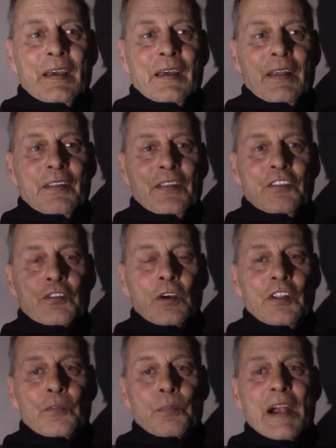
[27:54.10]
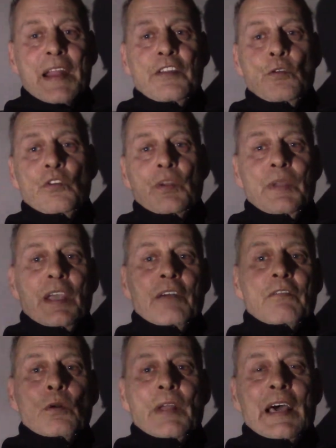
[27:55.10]
This gun is brand new to me. I've
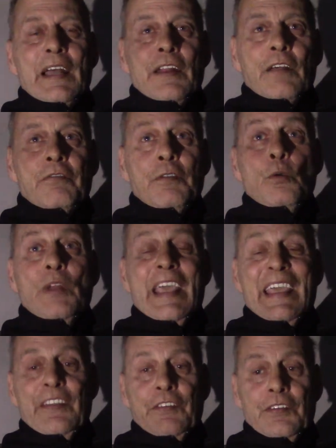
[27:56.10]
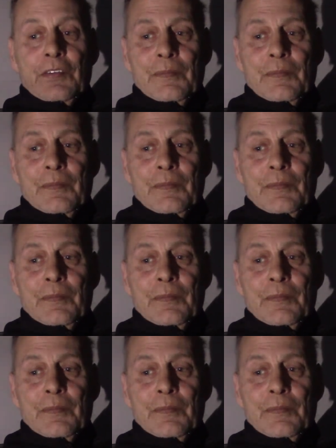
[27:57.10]
only had it a few days.